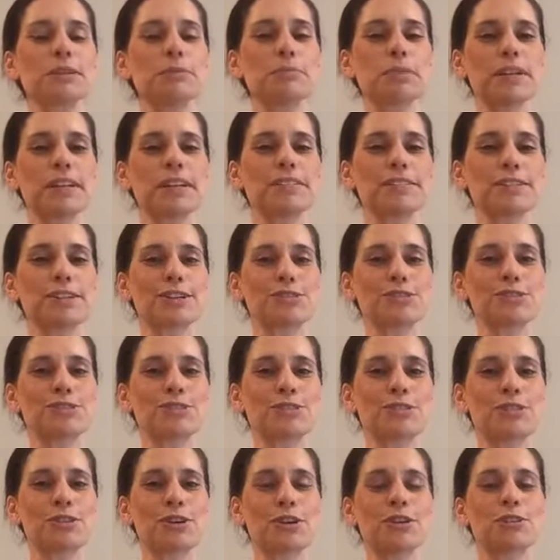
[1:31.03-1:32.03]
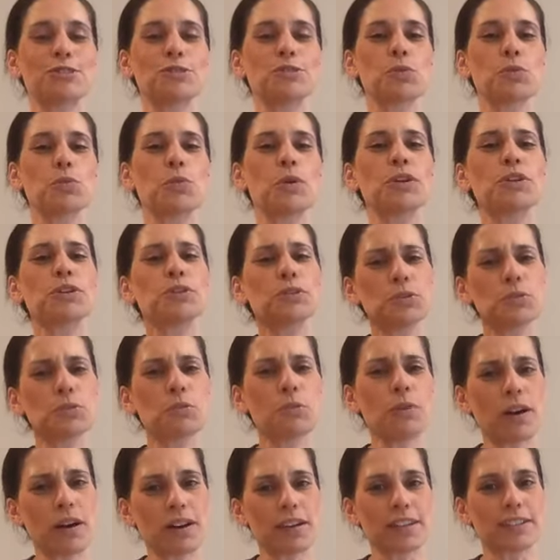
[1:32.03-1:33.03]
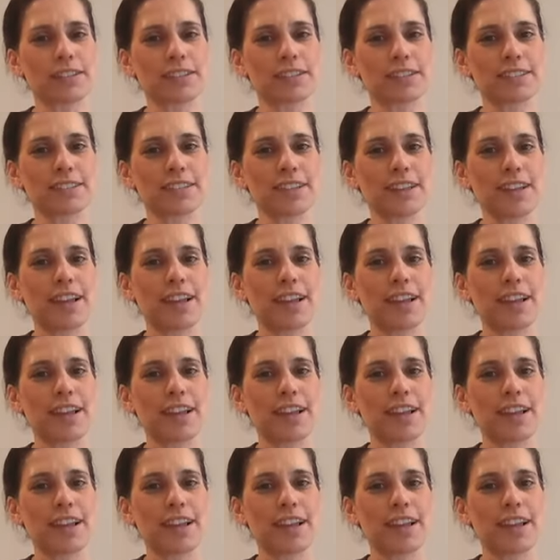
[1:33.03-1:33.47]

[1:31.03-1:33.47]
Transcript: pay attention to what you want